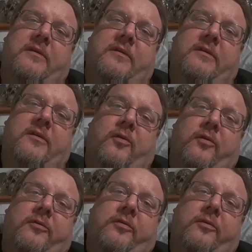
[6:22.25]
in order
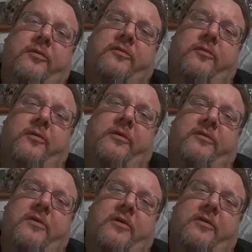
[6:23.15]
to restore his
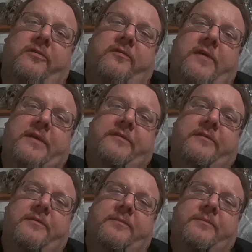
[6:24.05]
daughter's face.